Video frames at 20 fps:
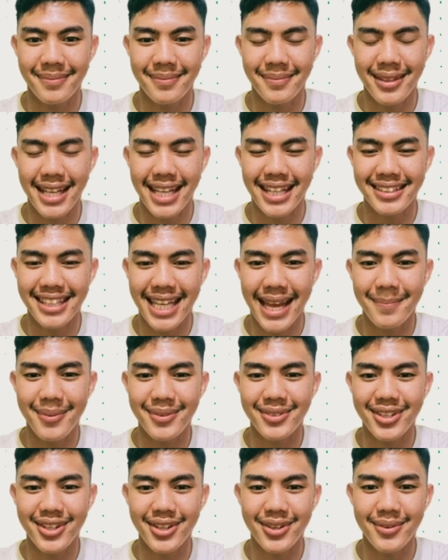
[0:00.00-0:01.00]
Example
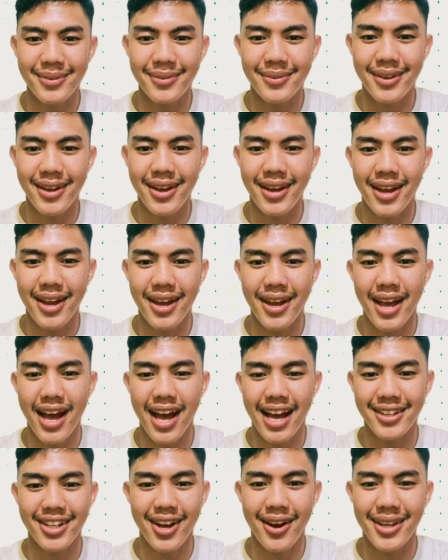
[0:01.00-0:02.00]
2. A
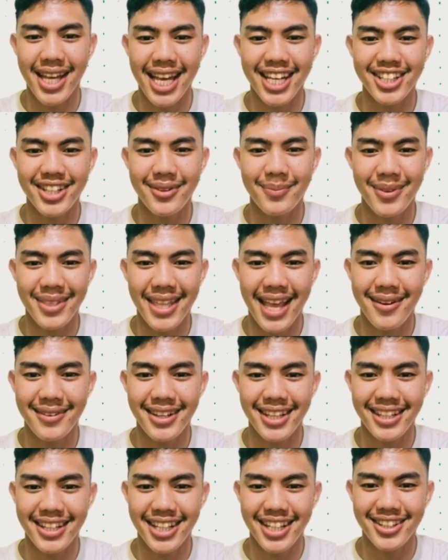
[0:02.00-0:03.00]
donation without
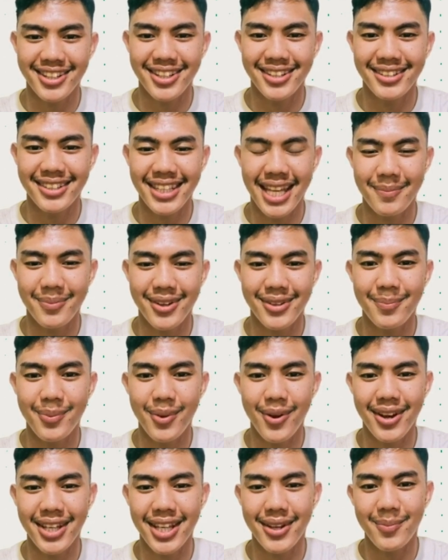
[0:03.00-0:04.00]
conditions that was
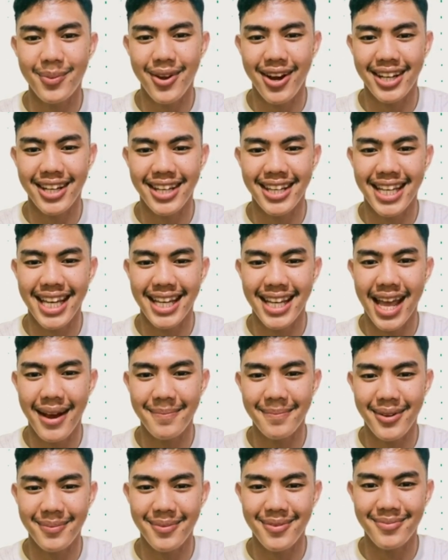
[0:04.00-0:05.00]
poorly worded cannot
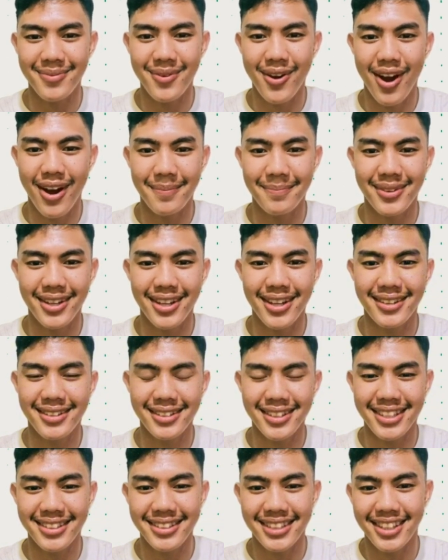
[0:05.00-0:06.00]
be reformed,
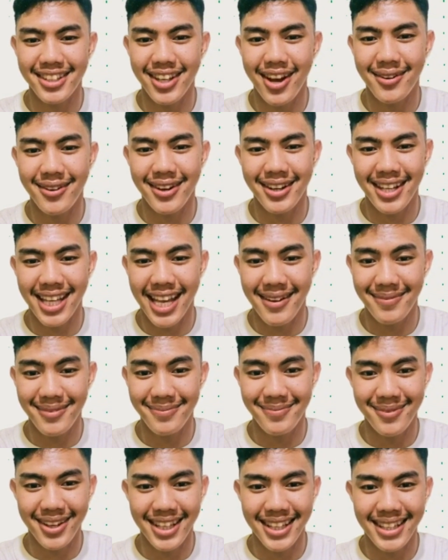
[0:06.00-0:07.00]
since the donor gave it
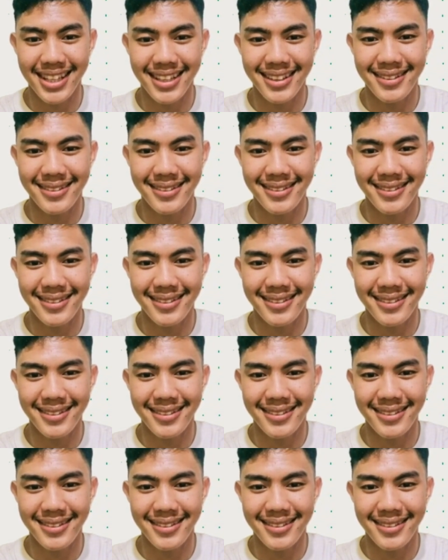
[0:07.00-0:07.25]
freely.